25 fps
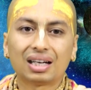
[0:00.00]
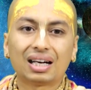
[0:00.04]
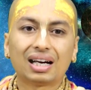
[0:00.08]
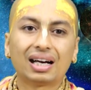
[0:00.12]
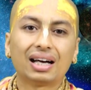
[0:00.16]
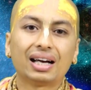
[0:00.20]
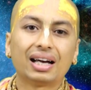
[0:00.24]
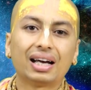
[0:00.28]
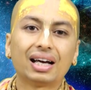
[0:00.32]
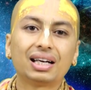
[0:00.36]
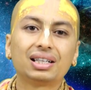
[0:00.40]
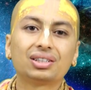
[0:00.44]

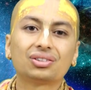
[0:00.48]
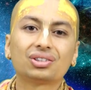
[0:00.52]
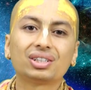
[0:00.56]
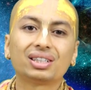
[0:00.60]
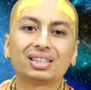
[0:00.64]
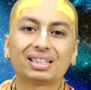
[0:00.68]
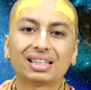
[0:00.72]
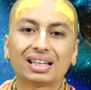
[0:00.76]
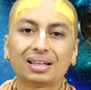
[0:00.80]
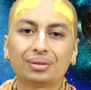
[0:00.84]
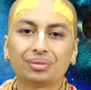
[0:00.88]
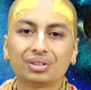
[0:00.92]

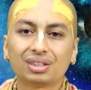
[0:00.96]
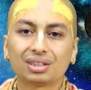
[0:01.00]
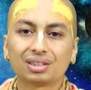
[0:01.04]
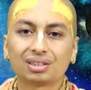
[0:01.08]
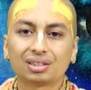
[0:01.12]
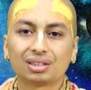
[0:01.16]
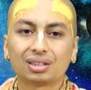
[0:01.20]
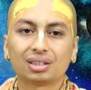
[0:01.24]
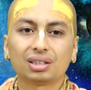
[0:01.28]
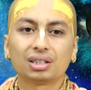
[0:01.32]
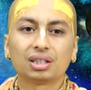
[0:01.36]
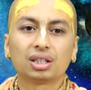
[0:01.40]
Henry
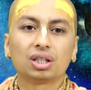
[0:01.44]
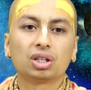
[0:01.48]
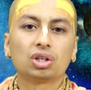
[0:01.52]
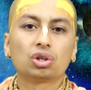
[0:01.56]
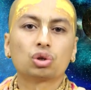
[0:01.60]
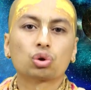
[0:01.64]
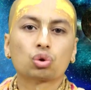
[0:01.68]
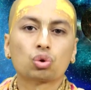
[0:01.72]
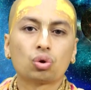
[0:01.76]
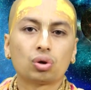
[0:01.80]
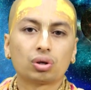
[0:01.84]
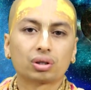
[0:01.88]
David
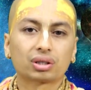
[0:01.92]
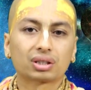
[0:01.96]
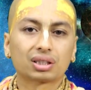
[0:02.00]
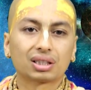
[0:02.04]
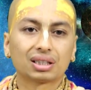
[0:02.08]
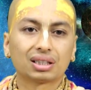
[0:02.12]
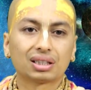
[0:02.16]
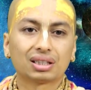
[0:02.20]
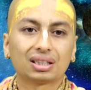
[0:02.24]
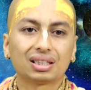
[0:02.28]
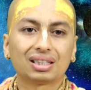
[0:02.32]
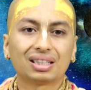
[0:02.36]
wrote,
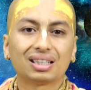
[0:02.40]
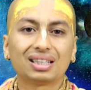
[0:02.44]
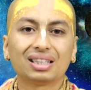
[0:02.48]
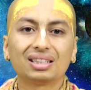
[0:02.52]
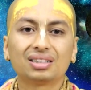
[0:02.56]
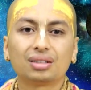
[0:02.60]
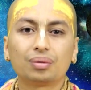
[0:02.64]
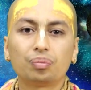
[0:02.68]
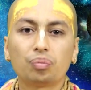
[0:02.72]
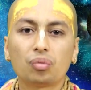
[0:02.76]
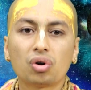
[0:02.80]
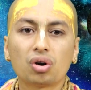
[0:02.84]

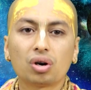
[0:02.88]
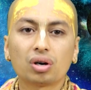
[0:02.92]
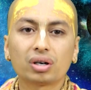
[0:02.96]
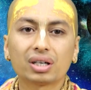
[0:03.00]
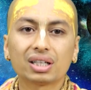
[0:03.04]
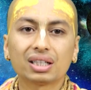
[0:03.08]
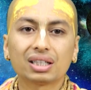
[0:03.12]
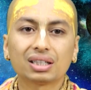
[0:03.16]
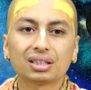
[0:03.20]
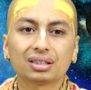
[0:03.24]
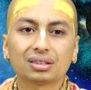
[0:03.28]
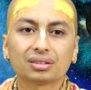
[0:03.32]
in the
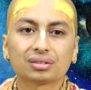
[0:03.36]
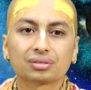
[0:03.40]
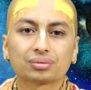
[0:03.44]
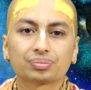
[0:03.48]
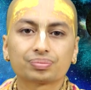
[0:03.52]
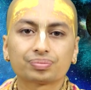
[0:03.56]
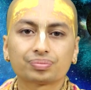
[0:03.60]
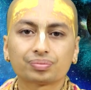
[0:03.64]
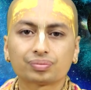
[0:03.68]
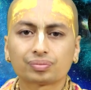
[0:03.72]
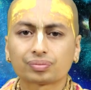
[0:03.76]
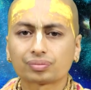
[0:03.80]
morning
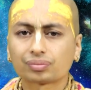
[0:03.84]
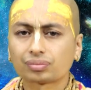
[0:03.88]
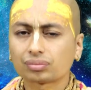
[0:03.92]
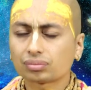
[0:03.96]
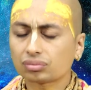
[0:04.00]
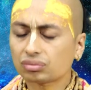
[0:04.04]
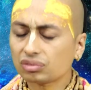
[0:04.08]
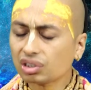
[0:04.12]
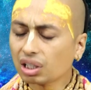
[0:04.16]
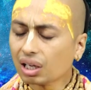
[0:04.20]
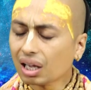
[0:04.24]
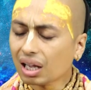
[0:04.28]

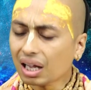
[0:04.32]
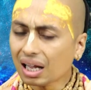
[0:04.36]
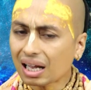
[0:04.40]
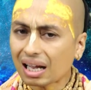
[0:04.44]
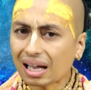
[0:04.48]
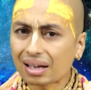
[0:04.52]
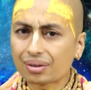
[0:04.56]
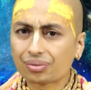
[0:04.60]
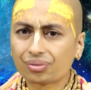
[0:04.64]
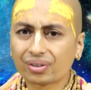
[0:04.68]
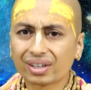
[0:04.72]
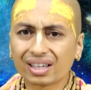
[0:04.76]

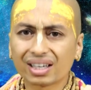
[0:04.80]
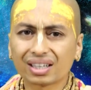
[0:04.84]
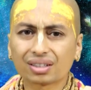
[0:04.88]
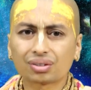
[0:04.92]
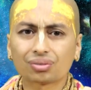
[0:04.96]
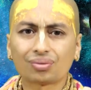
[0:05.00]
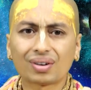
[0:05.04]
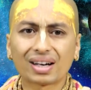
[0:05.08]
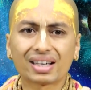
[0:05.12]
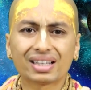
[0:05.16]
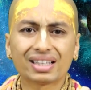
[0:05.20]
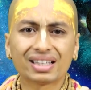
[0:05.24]
I
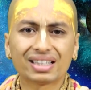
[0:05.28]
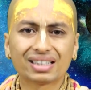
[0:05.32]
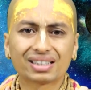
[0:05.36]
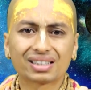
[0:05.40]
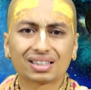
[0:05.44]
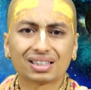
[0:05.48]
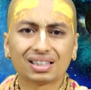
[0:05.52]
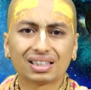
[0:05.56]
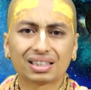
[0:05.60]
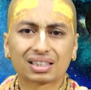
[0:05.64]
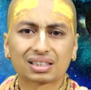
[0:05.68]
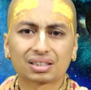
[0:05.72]
bathe my
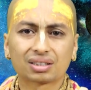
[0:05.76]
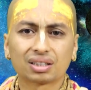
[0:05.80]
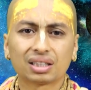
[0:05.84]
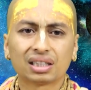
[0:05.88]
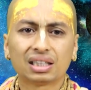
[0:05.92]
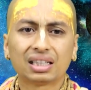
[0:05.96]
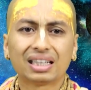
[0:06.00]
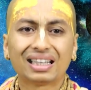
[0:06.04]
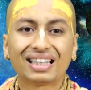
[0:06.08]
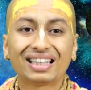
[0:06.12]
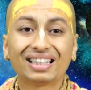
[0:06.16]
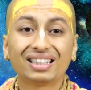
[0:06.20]
intellect
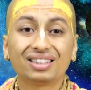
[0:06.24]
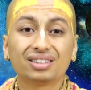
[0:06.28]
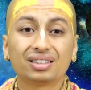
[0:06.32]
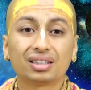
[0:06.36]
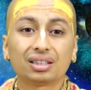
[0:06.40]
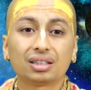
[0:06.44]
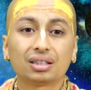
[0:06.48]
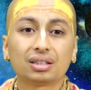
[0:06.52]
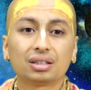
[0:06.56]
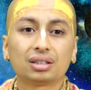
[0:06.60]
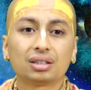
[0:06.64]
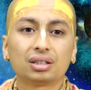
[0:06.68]
in
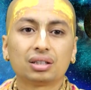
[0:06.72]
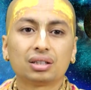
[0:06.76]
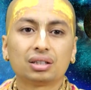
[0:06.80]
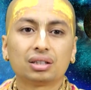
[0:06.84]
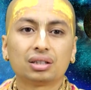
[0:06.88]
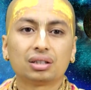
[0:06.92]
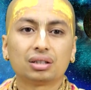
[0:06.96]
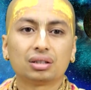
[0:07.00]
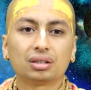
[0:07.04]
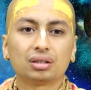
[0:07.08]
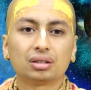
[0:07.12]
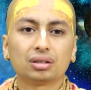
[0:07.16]
the
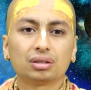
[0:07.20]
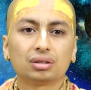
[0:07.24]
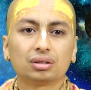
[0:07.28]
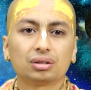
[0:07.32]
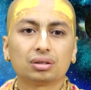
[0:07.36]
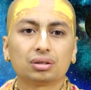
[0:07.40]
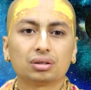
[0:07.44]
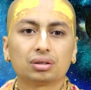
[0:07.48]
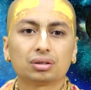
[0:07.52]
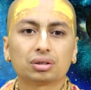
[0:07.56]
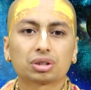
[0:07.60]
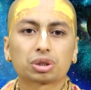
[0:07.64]

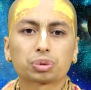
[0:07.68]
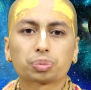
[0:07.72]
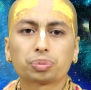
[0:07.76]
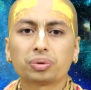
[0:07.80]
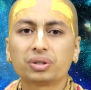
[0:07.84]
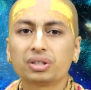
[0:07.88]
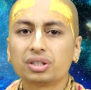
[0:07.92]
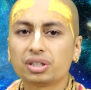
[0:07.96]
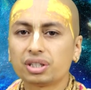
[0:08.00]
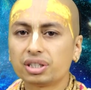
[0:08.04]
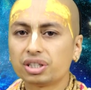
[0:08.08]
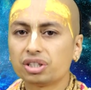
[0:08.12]

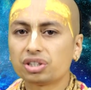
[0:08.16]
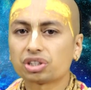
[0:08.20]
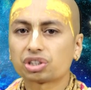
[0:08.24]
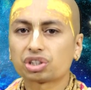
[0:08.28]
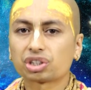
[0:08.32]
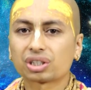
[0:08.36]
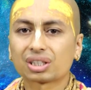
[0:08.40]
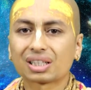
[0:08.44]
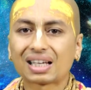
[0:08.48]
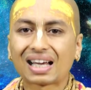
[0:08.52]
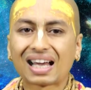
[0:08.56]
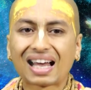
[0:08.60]

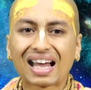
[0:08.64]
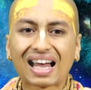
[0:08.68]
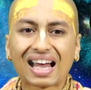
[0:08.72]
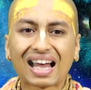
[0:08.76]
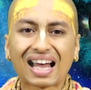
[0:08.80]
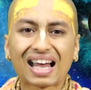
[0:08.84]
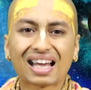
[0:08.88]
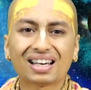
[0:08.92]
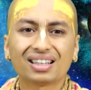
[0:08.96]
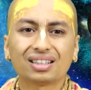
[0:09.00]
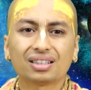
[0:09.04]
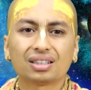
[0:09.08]
spontaneous
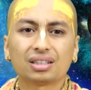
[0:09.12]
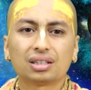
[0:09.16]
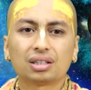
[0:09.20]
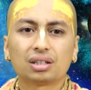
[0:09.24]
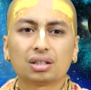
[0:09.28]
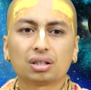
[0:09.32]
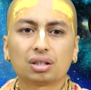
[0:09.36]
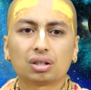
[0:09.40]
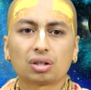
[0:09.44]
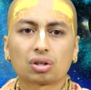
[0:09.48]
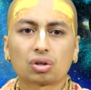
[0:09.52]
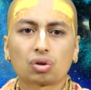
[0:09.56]
and
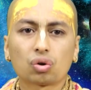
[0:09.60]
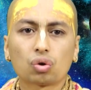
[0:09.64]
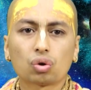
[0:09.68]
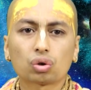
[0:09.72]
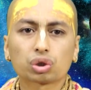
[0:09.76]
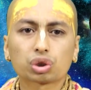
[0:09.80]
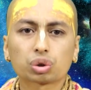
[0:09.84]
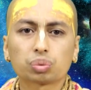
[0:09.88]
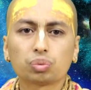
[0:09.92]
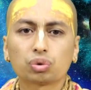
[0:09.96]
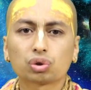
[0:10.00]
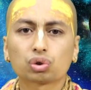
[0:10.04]

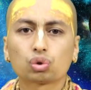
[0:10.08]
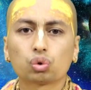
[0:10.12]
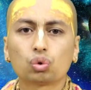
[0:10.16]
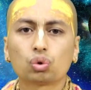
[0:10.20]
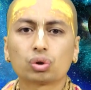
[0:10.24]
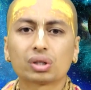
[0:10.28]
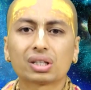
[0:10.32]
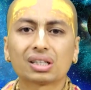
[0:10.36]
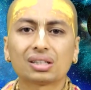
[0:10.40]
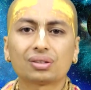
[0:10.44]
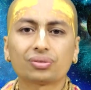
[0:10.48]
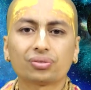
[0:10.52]

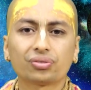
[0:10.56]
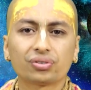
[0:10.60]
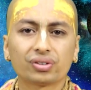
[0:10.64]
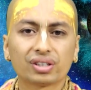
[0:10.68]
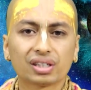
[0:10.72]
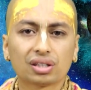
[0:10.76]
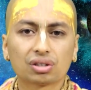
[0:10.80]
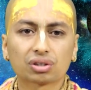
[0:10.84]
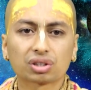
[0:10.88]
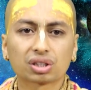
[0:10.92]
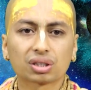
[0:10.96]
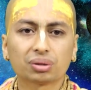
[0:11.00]
cosmozonal
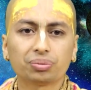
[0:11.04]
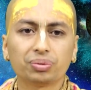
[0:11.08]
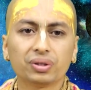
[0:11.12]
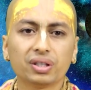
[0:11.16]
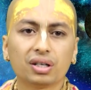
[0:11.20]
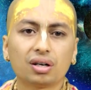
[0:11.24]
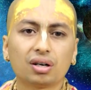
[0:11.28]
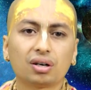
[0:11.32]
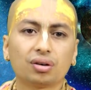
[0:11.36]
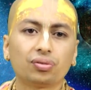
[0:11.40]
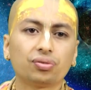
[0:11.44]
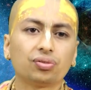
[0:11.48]

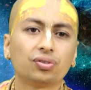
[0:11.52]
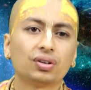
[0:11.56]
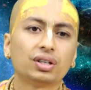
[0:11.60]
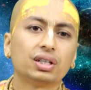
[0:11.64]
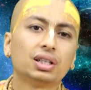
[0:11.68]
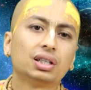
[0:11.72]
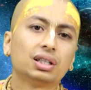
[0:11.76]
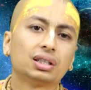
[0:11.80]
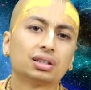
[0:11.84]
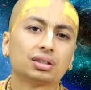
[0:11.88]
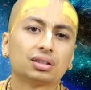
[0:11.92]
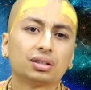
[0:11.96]
philosophy of
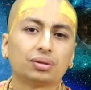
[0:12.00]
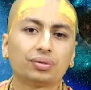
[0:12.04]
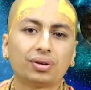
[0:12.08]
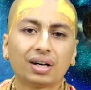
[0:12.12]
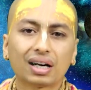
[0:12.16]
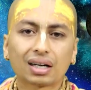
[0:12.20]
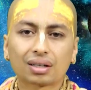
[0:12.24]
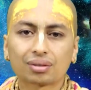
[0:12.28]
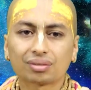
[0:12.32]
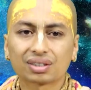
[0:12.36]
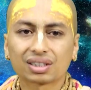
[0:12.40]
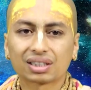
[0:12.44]
the
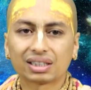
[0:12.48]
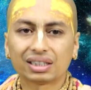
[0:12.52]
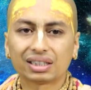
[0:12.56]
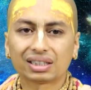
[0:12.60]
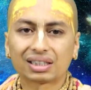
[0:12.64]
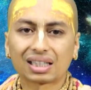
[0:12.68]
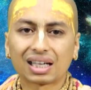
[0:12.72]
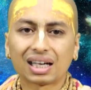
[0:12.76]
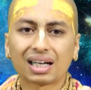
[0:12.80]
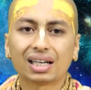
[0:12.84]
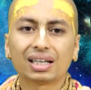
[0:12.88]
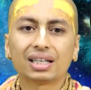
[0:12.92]
Bhagavad
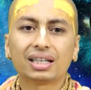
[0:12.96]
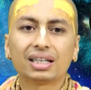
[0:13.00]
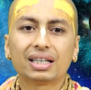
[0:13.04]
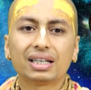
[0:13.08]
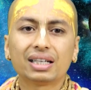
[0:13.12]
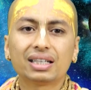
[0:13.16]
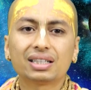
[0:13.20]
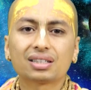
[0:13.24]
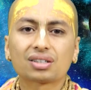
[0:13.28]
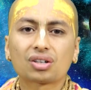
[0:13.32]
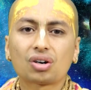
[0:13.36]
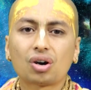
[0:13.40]
Gita,
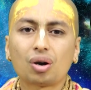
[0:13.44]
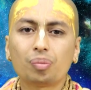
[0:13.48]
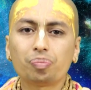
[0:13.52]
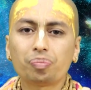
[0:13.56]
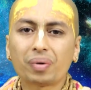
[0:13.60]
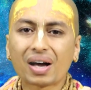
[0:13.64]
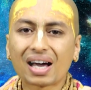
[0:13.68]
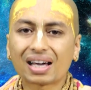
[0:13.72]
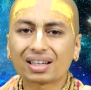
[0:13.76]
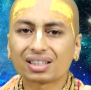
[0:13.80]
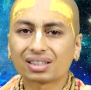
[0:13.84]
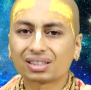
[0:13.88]
in
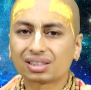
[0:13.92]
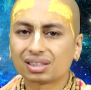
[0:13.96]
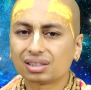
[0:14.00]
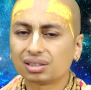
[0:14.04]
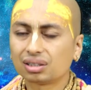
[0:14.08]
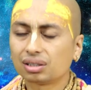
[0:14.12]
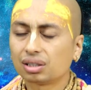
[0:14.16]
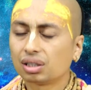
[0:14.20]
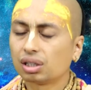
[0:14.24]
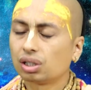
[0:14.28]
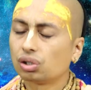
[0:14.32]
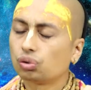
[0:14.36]

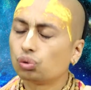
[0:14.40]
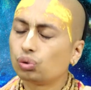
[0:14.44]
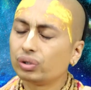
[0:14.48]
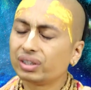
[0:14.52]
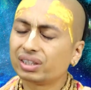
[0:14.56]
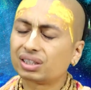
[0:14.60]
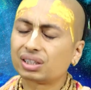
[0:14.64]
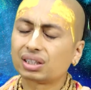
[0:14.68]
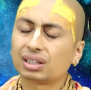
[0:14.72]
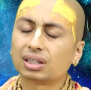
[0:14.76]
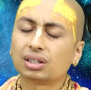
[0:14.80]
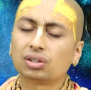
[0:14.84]
comparison
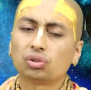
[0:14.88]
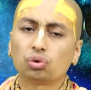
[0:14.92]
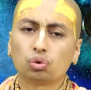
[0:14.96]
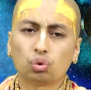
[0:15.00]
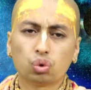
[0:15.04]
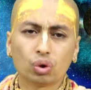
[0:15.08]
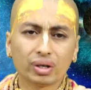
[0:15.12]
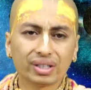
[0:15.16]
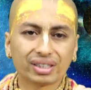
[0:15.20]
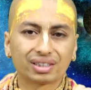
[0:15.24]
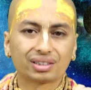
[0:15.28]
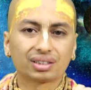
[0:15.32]
with
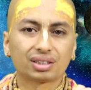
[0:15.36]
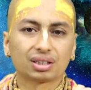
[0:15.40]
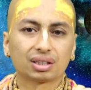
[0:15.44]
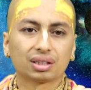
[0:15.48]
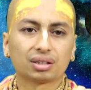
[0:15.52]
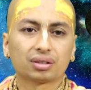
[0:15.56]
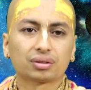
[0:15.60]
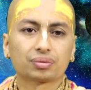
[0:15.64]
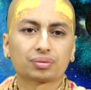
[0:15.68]
which